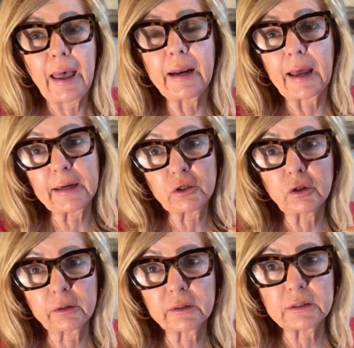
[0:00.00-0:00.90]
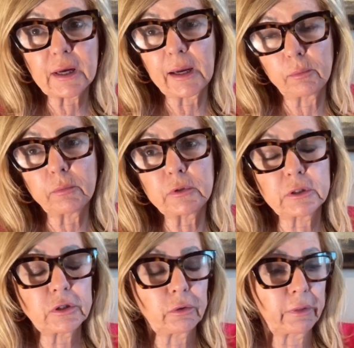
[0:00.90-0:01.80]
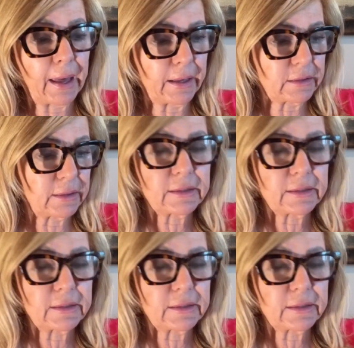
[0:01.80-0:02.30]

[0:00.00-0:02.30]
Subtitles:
and I took the time to do that.